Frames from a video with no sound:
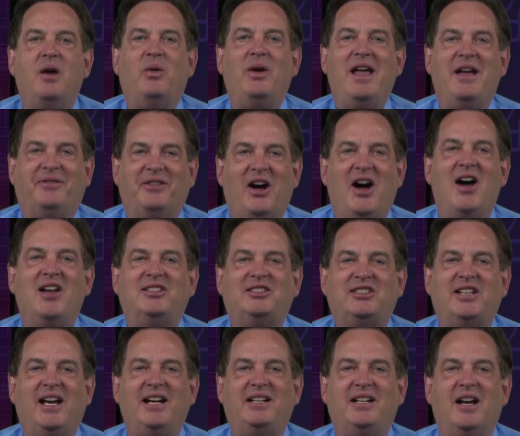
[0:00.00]
we have
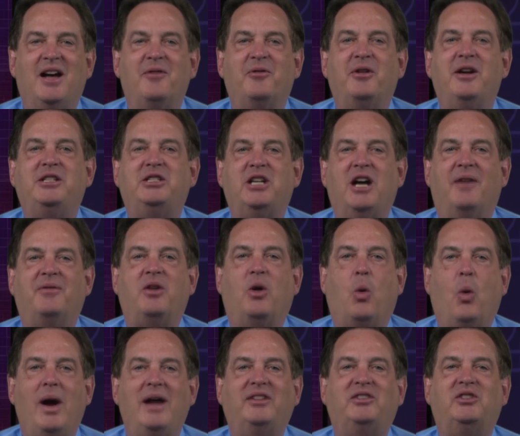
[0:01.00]
on-site coverage of the
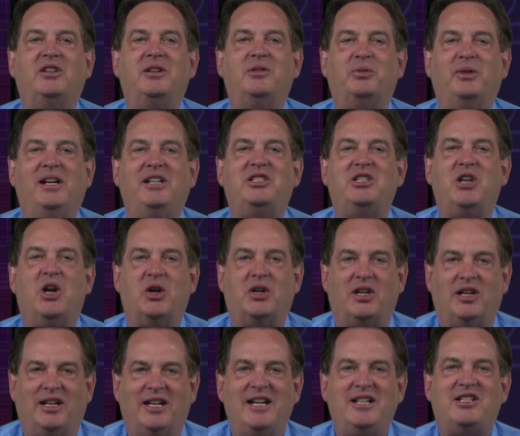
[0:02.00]
Western Regional
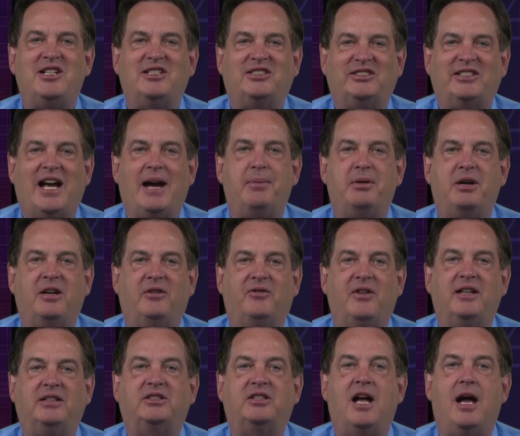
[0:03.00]
Collegiate Cyber
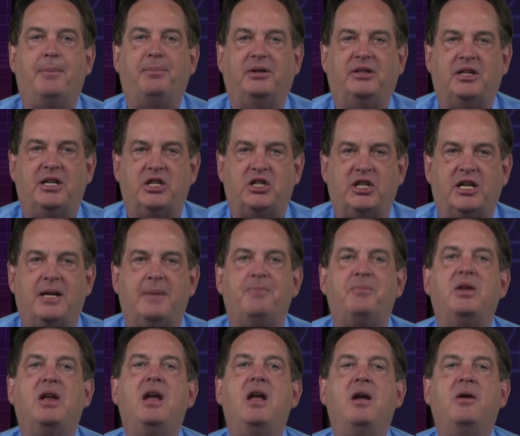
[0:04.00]
Defense Competition
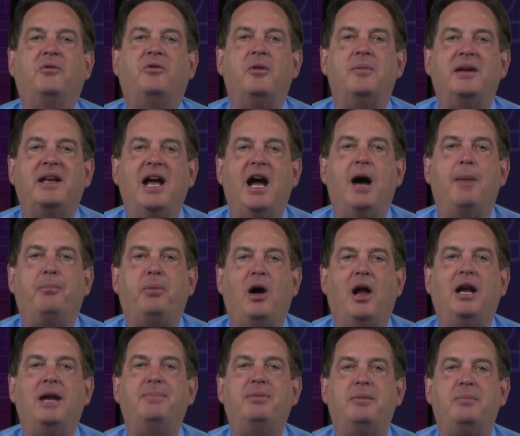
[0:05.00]
from Cal
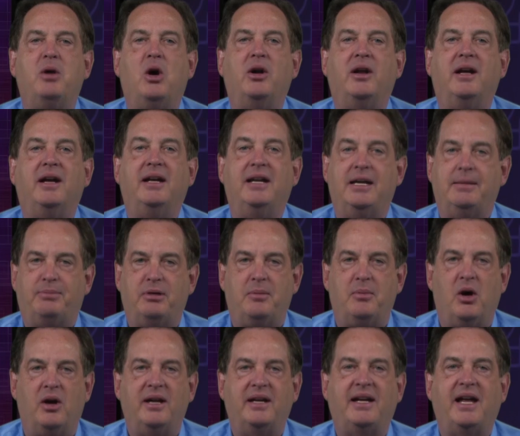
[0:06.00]
Poly Pomona in
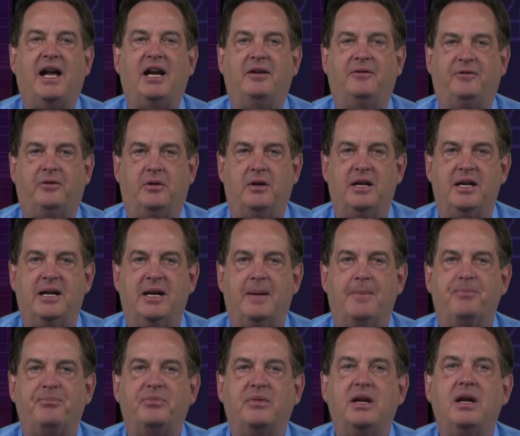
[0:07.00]
Pomona, California.
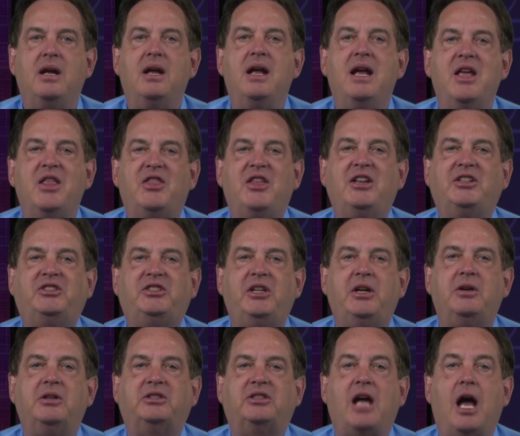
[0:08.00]
This
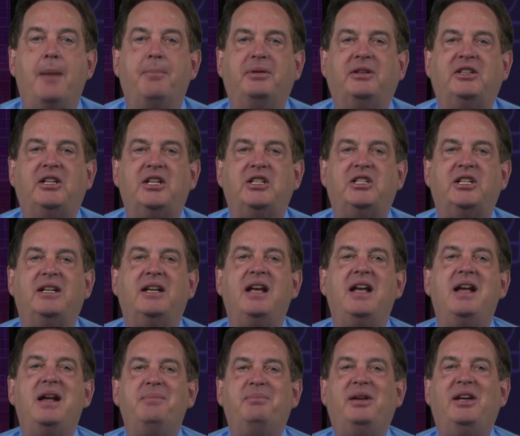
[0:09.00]
year's competition
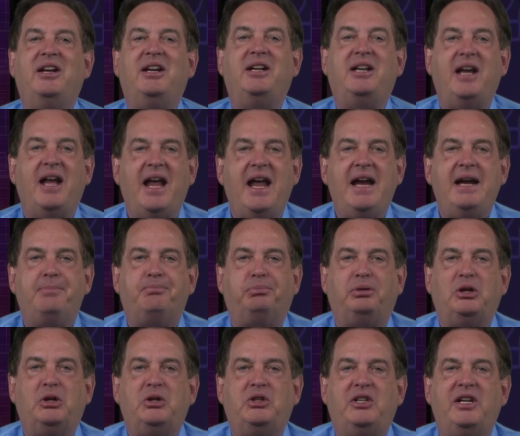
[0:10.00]
pitted eight
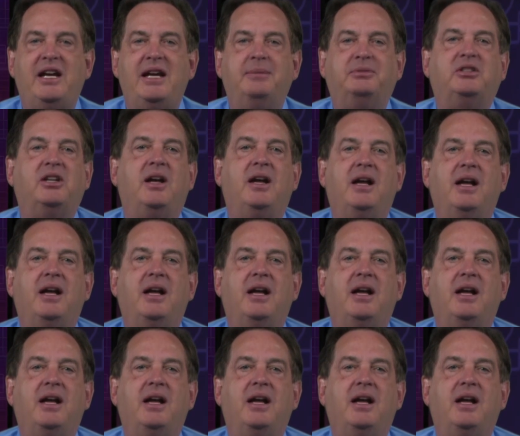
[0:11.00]
blue teams